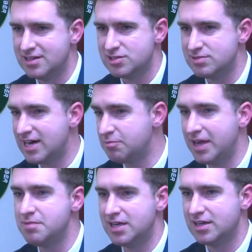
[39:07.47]
So down
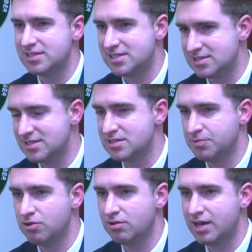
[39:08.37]
payment assistance
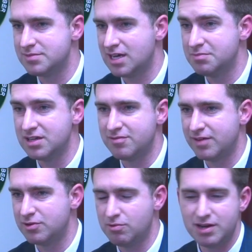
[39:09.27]
programs, I believe,
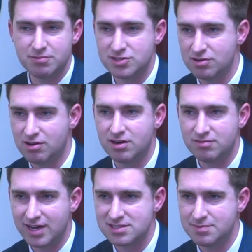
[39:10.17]
have a great return on
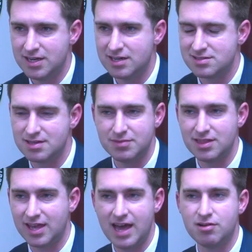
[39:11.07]
investment, and is something
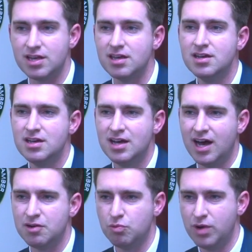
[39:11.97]
the county,
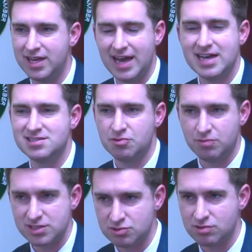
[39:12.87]
when it has the
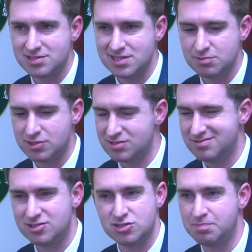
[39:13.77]
resources, which,
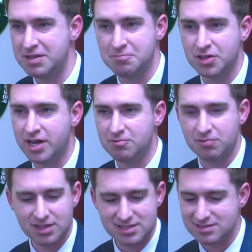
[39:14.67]
just being blunt,
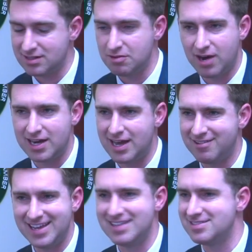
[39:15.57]
realistically right
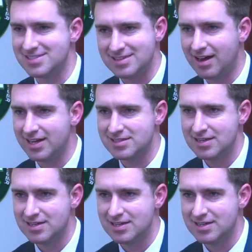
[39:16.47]
now, it does not.